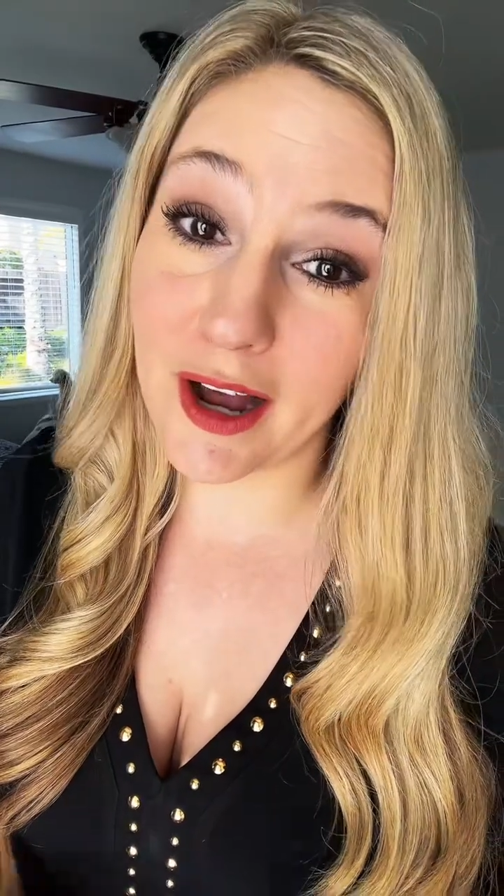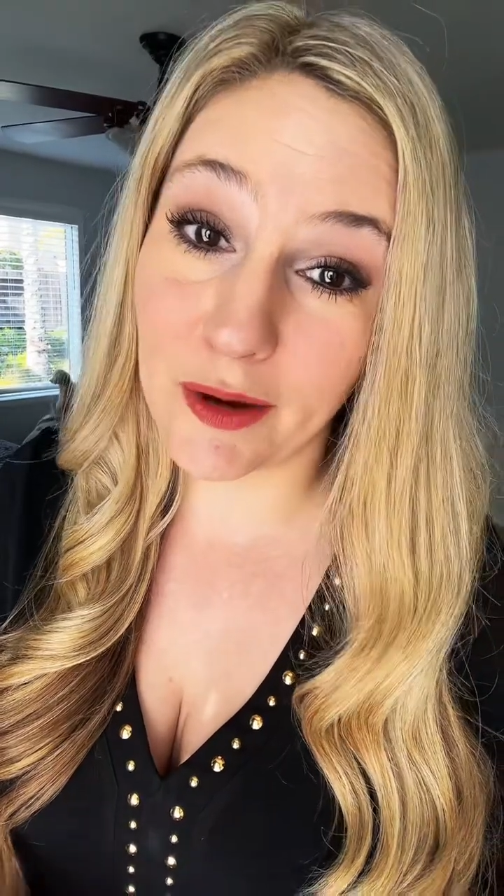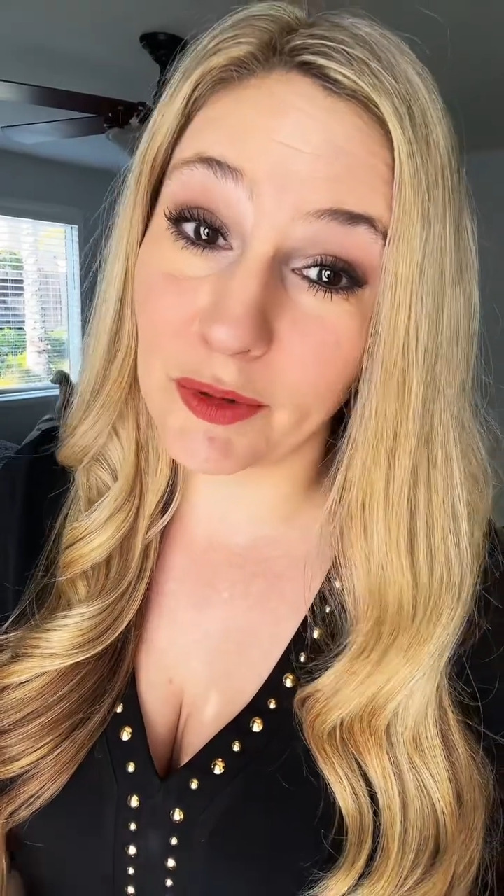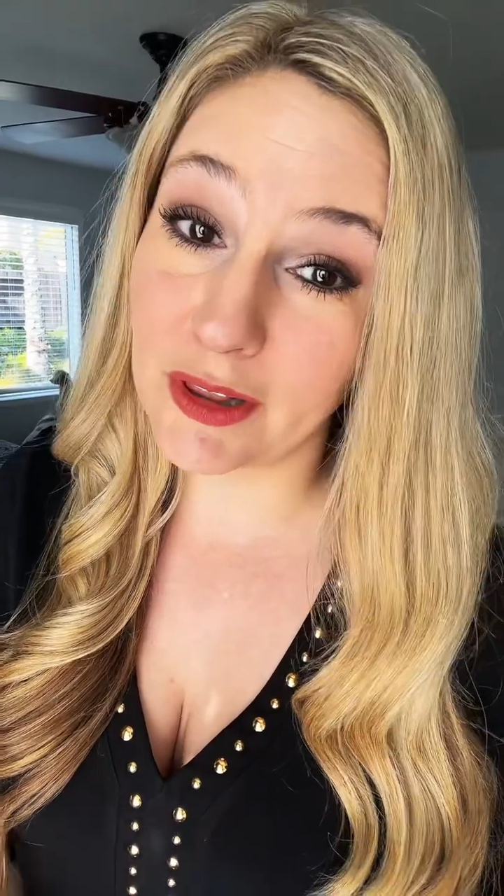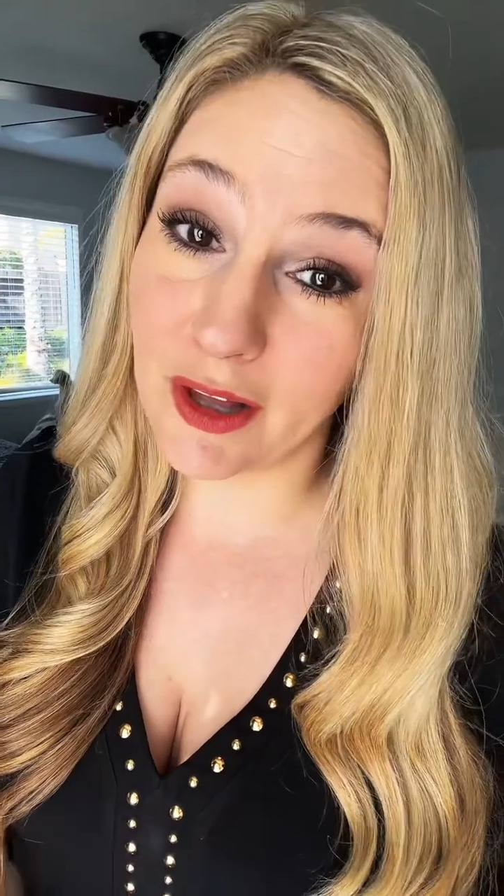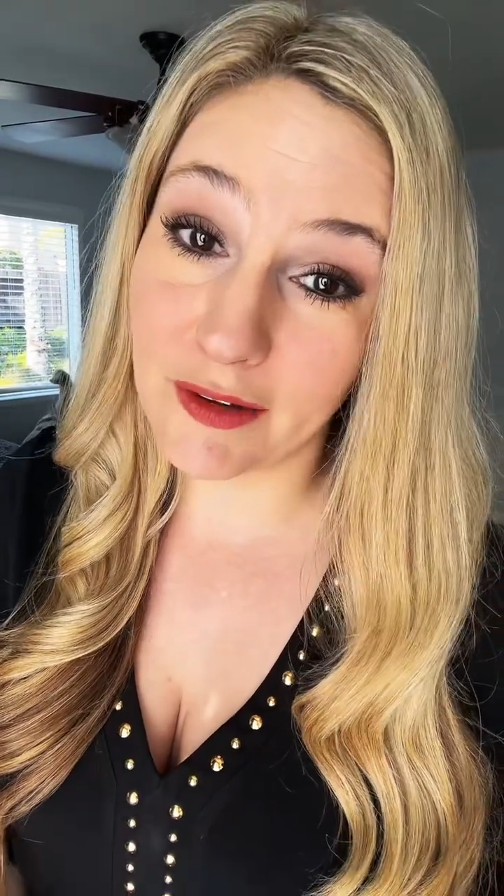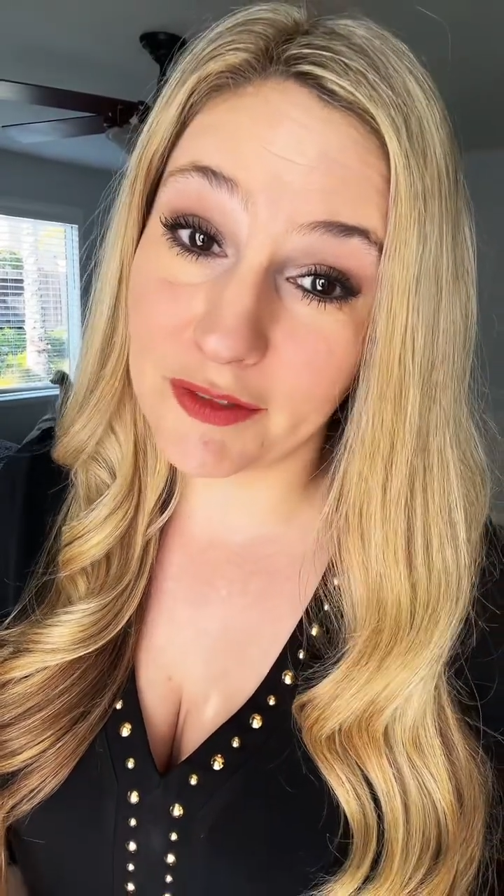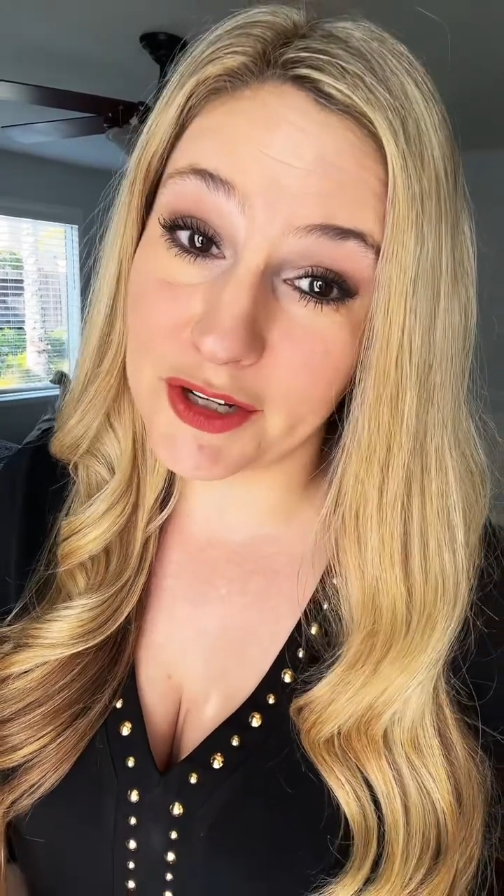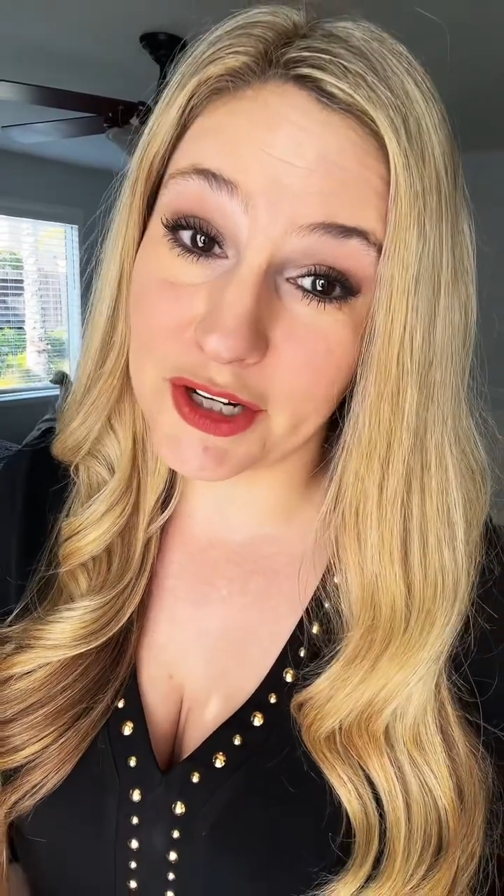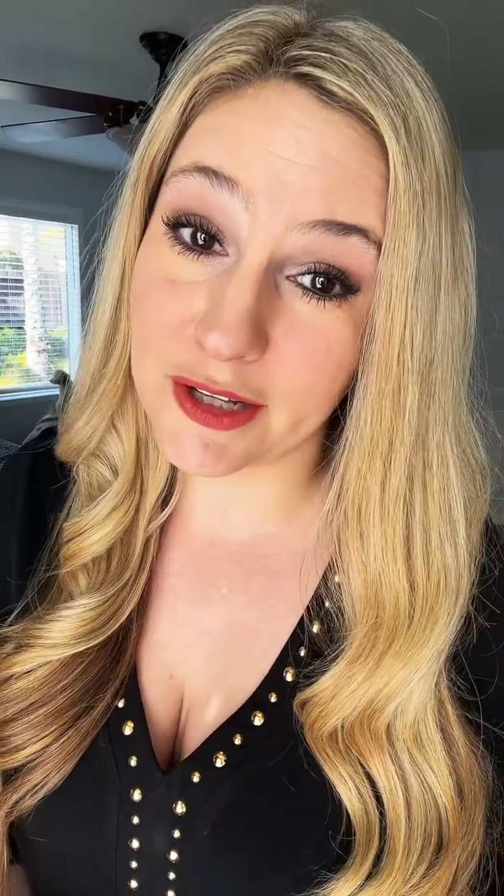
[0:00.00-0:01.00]
I would
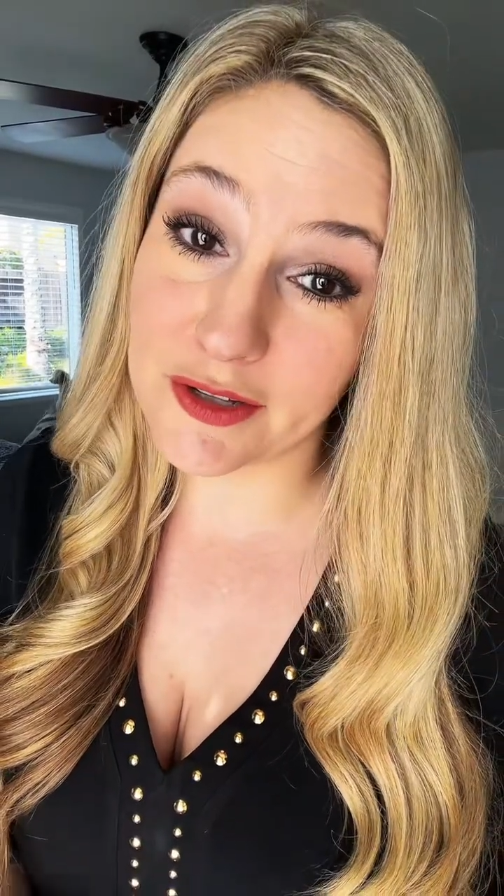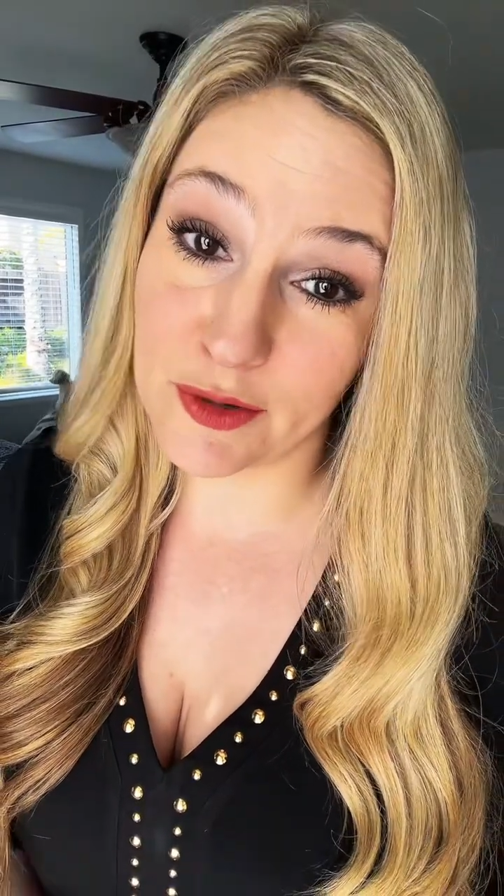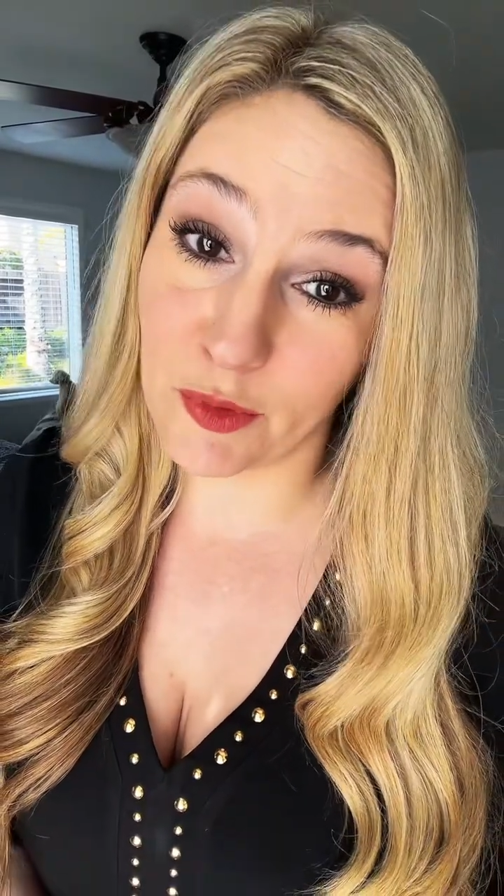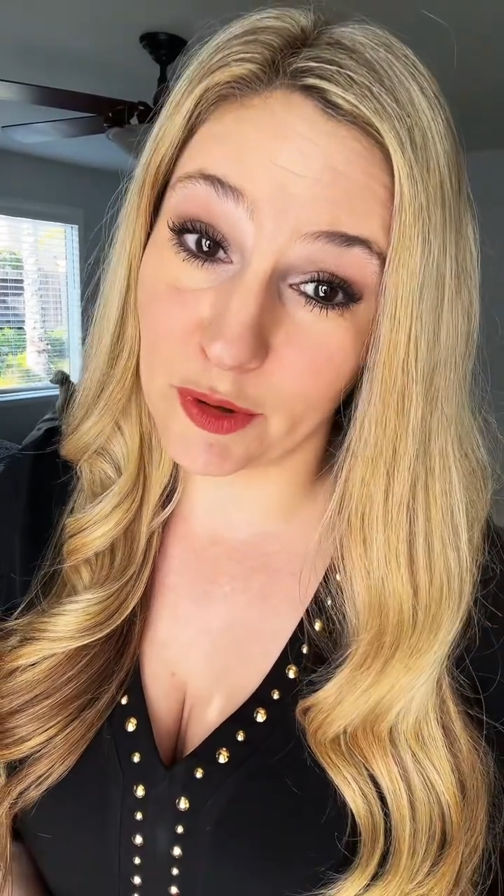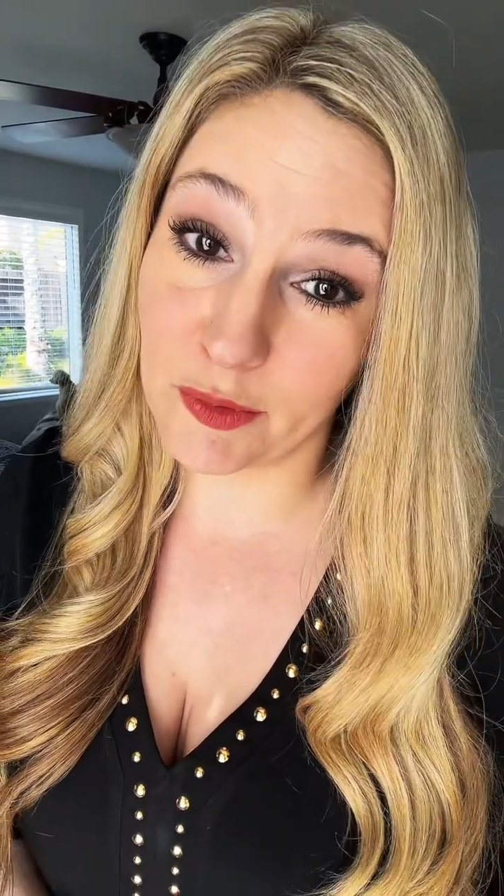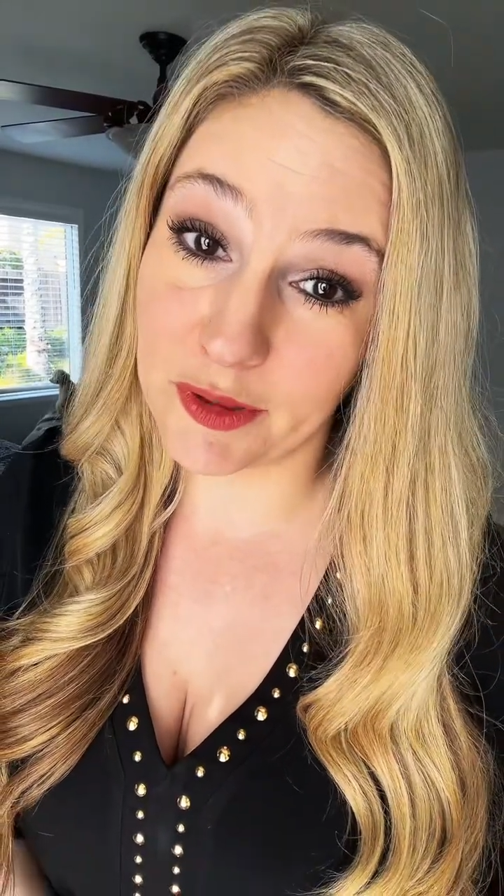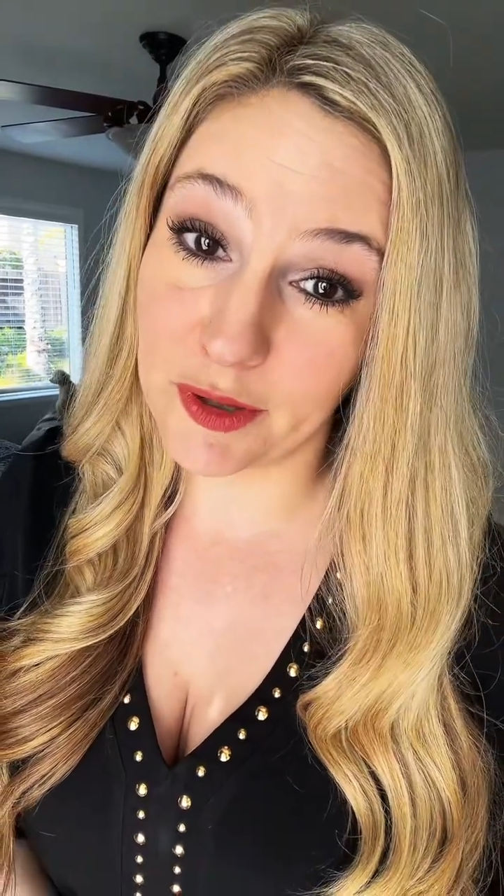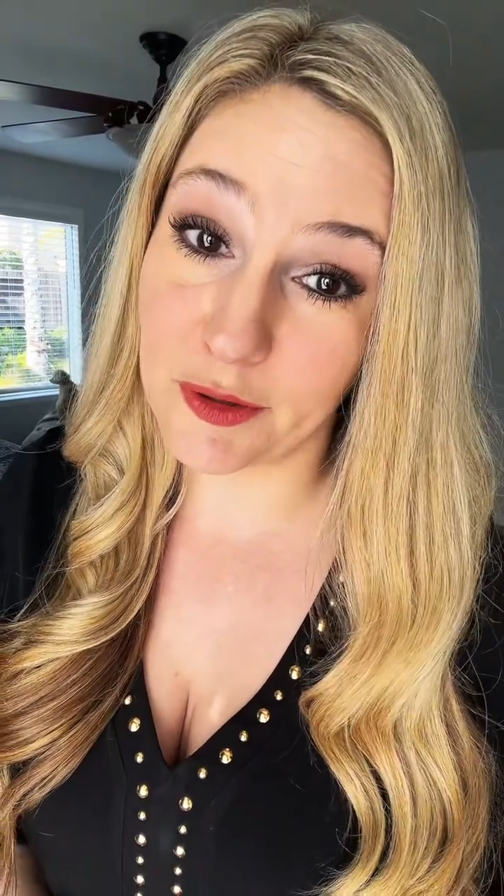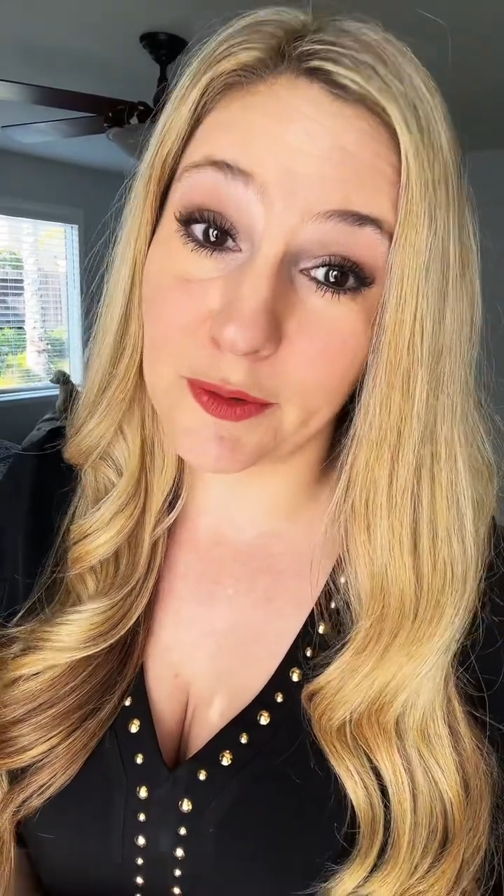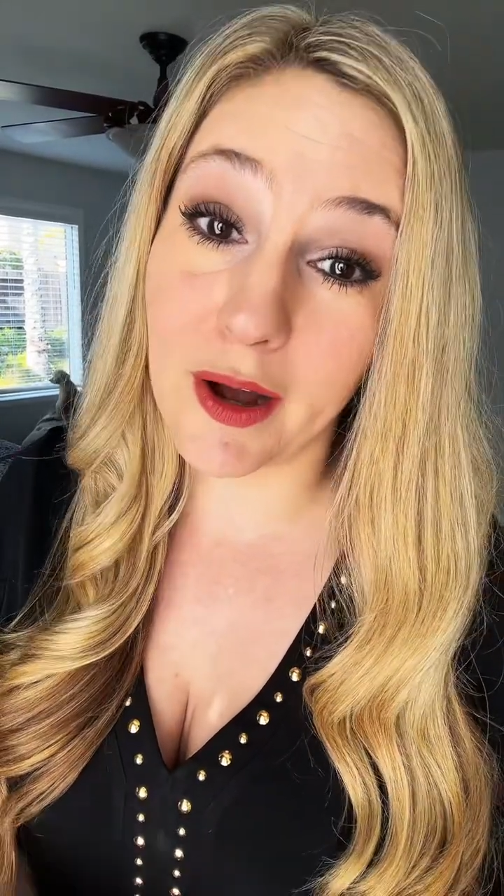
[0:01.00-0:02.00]
love the chance to work with you.